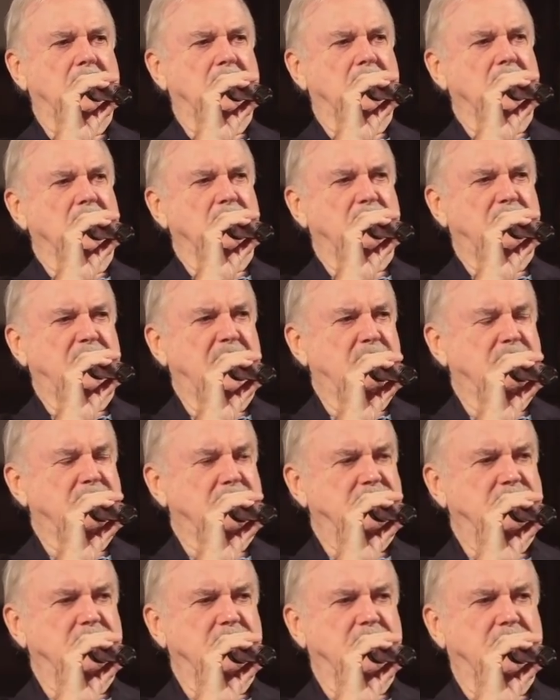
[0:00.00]
got
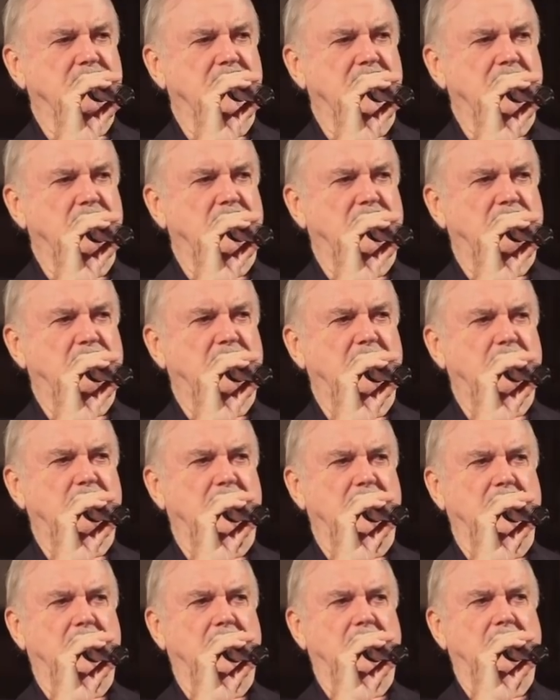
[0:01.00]
people to agree with
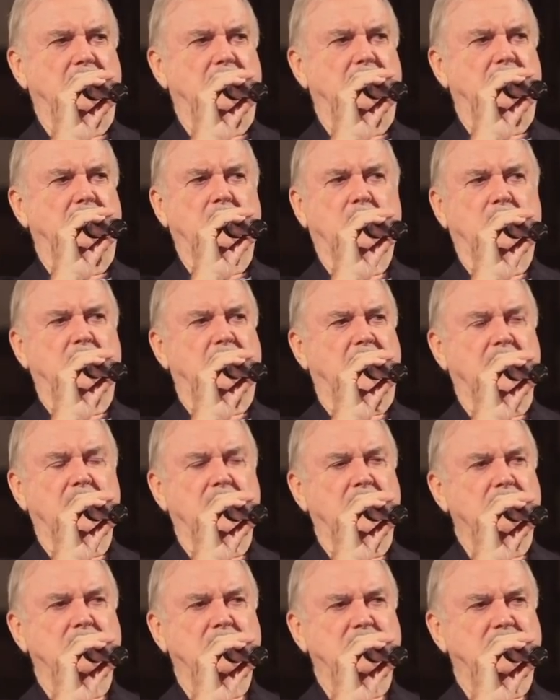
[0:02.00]
people who were
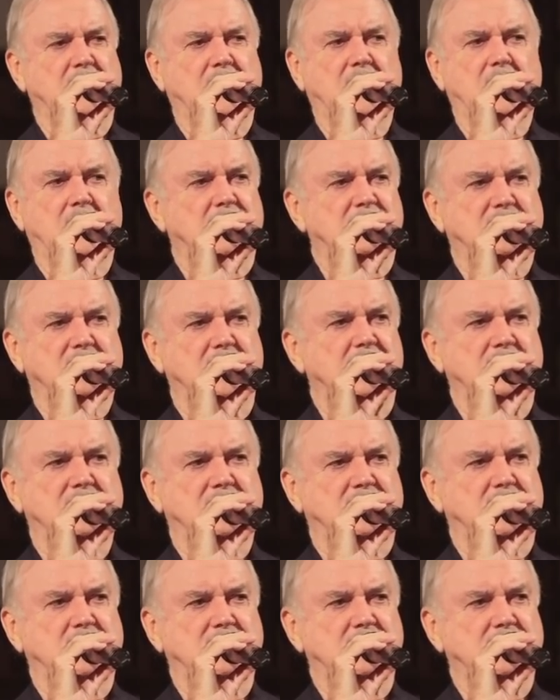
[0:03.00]
giving ridiculous
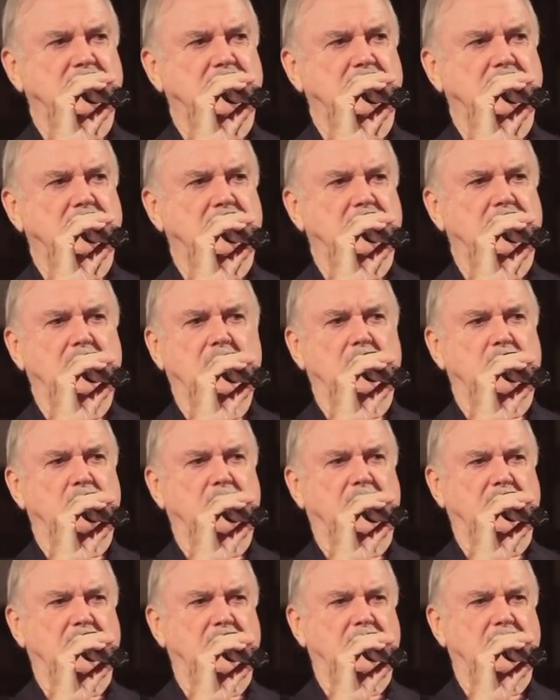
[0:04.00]
answers,
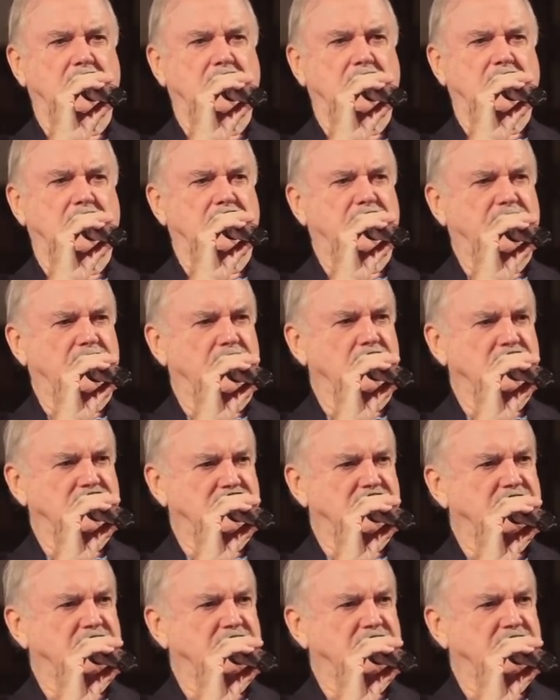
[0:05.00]
the force